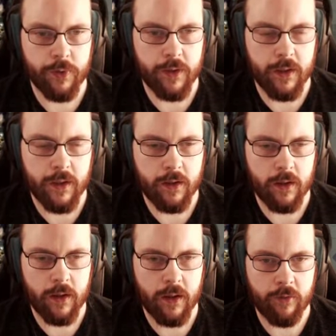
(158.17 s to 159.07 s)
But again,
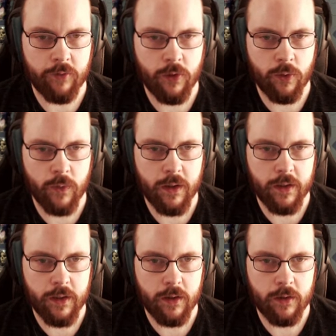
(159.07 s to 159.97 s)
I have no
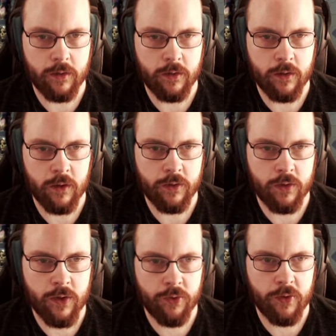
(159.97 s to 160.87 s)
idea. I
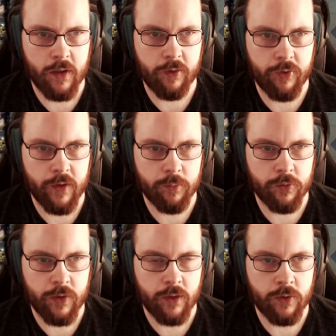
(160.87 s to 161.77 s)
tested that Flame
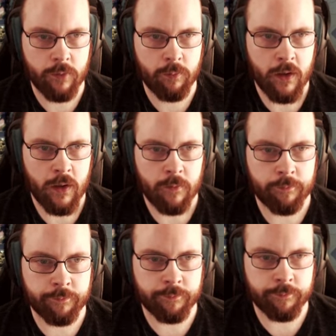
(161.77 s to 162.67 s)
Sanctum.
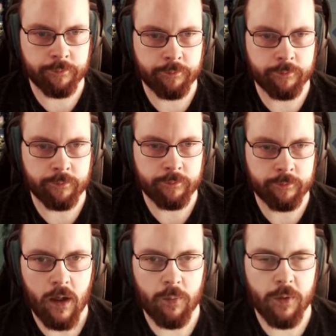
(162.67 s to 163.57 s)
Hmm.
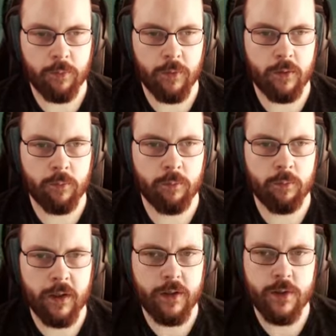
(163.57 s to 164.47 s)
I mean, I
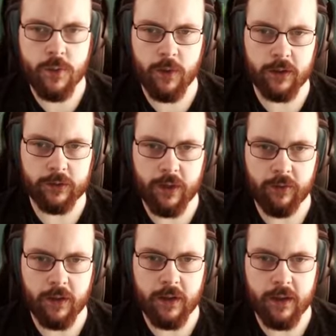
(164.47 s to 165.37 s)
might as well
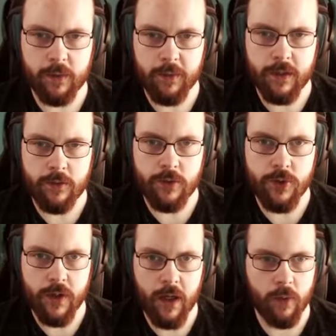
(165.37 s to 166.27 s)
travel a little bit in the
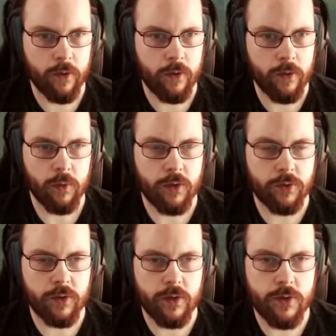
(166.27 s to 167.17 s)
Shroud.
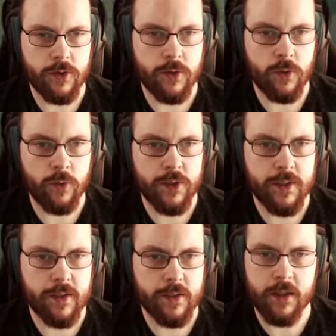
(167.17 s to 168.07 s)
Because there's no
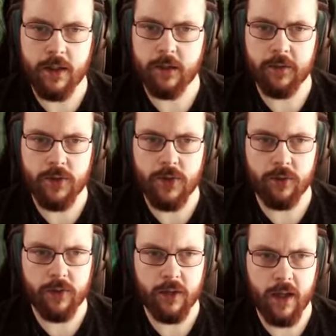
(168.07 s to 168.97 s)
chance that I have
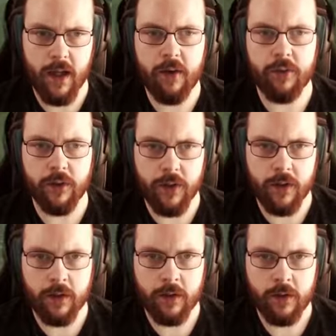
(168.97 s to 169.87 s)
discovered everything.